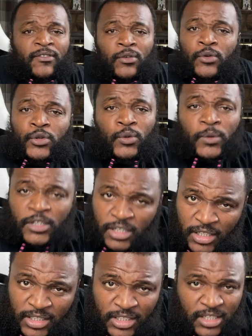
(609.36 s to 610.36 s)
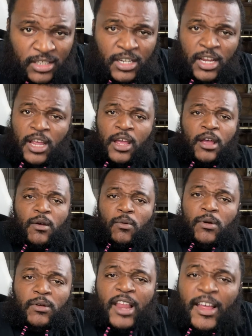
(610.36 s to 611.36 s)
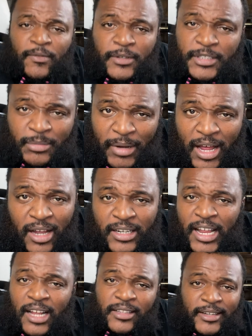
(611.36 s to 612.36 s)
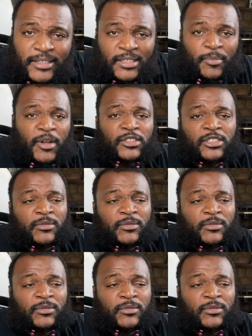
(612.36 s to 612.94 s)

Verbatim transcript: who you was, and what life was about and how things supposed to